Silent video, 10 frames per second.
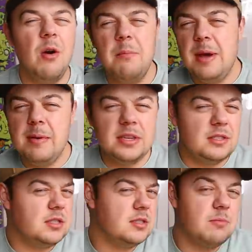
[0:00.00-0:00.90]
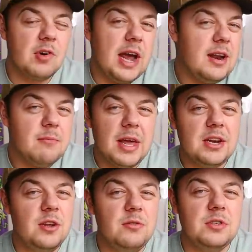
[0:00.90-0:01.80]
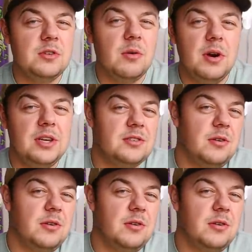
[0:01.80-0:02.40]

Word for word: or maybe just some random like news stories